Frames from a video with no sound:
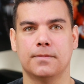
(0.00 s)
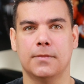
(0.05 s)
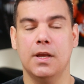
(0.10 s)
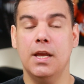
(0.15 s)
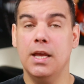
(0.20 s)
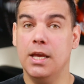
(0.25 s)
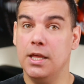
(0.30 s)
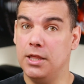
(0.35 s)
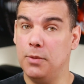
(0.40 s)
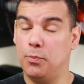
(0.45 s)

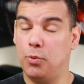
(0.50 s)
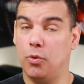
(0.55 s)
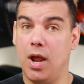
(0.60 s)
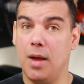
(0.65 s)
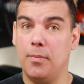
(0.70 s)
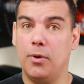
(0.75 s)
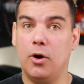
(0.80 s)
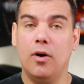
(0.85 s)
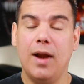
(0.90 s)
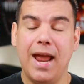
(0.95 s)
The
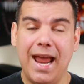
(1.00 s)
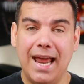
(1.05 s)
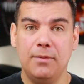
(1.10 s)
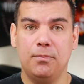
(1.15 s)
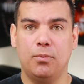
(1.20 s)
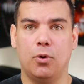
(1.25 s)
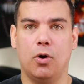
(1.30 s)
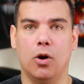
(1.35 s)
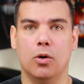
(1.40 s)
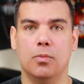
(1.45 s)
parameter
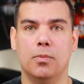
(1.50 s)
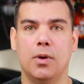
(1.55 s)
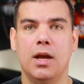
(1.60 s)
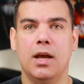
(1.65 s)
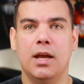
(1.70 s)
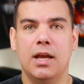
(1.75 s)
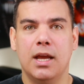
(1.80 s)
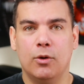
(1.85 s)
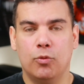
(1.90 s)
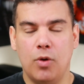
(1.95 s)
nprobe
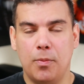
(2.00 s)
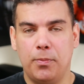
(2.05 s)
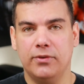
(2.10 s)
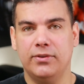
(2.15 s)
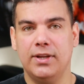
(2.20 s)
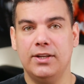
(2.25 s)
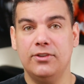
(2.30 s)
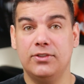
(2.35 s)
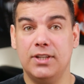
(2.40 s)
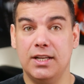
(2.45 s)
represents
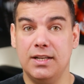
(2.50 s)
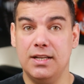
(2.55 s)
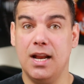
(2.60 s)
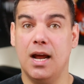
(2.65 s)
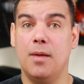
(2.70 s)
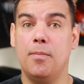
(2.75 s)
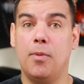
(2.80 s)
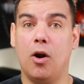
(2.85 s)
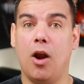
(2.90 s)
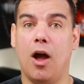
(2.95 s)
the
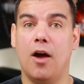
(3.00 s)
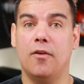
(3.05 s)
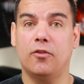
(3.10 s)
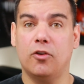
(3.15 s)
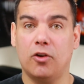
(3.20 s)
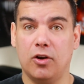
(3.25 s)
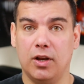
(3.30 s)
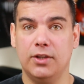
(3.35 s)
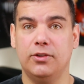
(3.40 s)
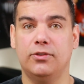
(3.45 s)
number of
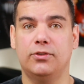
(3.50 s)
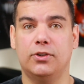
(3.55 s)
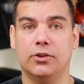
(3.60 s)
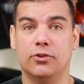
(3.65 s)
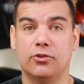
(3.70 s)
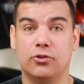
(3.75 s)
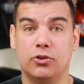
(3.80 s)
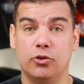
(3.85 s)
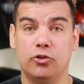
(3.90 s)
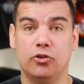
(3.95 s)
clusters to
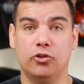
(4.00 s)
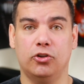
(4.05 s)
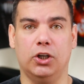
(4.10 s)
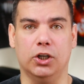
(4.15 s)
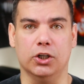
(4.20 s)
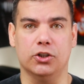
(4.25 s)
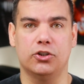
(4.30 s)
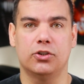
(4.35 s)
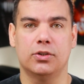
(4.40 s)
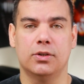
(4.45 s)

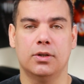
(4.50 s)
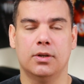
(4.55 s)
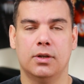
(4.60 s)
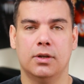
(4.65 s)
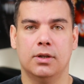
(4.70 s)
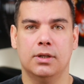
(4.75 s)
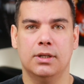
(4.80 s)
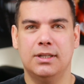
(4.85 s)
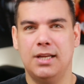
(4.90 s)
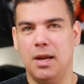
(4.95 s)
search,
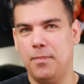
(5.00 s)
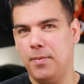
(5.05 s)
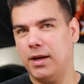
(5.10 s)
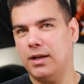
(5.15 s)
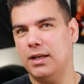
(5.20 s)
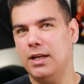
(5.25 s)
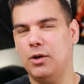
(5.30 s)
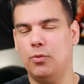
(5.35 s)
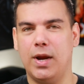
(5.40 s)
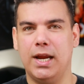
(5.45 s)
typically
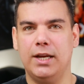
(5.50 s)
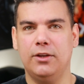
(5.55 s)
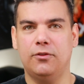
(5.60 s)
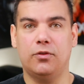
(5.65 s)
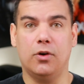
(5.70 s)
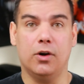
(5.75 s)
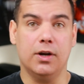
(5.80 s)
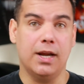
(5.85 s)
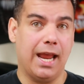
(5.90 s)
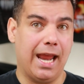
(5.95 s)
range from
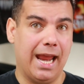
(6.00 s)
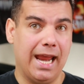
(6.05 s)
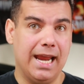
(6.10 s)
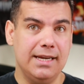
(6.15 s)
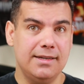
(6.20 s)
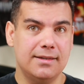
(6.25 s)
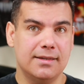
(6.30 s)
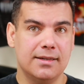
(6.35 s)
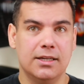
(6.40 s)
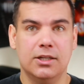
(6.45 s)
8
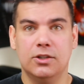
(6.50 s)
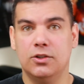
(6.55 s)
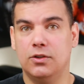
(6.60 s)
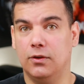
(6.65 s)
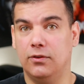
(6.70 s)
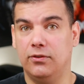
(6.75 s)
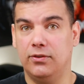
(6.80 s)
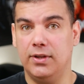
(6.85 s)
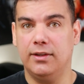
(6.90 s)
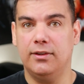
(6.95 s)
to
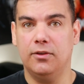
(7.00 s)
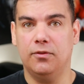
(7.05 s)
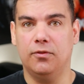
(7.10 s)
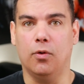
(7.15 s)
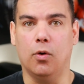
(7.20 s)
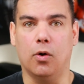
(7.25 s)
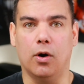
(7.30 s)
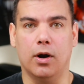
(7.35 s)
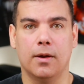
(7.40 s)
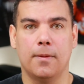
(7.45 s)

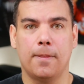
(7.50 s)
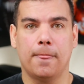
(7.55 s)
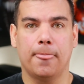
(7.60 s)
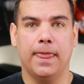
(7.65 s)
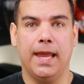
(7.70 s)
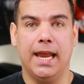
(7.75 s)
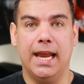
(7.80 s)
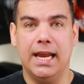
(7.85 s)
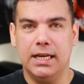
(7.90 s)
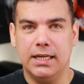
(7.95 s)
64,
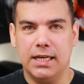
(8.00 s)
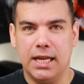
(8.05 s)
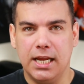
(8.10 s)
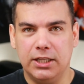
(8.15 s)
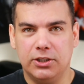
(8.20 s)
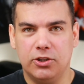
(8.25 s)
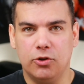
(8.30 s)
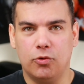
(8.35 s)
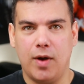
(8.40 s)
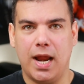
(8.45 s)
and it
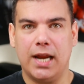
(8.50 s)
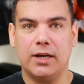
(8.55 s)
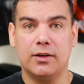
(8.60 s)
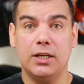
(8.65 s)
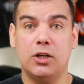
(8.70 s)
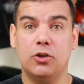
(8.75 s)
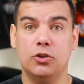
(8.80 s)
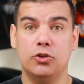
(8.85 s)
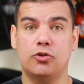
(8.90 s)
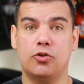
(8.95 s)
directly
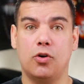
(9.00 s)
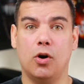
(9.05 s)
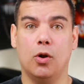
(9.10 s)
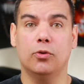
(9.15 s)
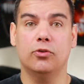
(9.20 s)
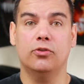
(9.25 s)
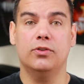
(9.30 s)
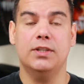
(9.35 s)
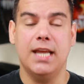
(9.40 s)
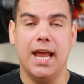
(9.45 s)
controls
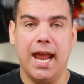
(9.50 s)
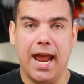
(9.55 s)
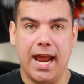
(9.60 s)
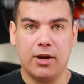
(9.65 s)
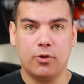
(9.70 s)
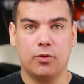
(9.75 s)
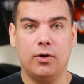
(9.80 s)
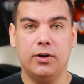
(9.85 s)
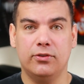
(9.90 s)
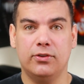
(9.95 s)
the
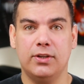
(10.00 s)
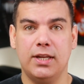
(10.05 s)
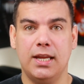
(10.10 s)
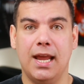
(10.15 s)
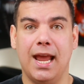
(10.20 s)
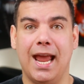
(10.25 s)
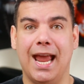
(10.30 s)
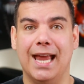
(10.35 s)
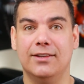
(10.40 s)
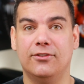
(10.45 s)
accuracy
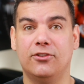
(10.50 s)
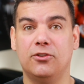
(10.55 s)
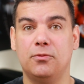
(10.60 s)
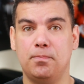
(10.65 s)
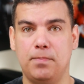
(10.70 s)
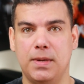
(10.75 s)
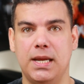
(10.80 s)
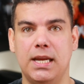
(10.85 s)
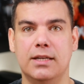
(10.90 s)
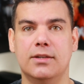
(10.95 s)
and
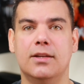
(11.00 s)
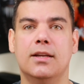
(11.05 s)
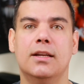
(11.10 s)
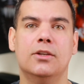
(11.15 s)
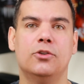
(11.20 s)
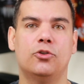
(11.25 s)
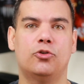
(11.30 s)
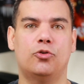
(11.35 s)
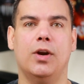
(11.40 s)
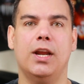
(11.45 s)
speed
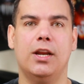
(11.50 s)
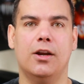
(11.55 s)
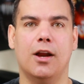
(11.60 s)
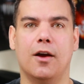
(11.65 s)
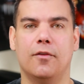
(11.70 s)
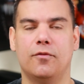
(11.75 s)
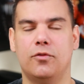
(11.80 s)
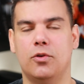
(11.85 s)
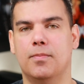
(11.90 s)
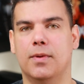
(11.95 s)
trade-off
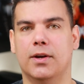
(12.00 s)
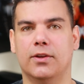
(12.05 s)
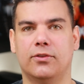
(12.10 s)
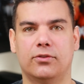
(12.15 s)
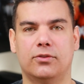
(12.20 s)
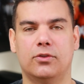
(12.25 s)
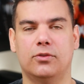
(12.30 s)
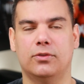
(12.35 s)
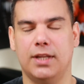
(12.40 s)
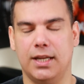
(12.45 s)
you must
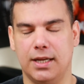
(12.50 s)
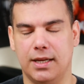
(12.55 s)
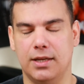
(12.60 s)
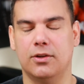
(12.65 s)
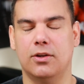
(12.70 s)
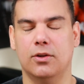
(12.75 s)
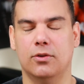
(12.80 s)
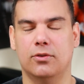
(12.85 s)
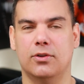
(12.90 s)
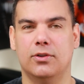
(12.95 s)
take into
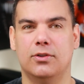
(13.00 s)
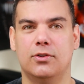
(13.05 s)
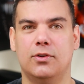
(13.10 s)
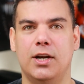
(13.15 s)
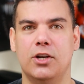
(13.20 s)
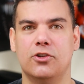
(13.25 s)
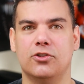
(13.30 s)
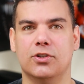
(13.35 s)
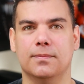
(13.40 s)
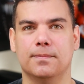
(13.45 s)

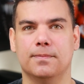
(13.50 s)
consideration.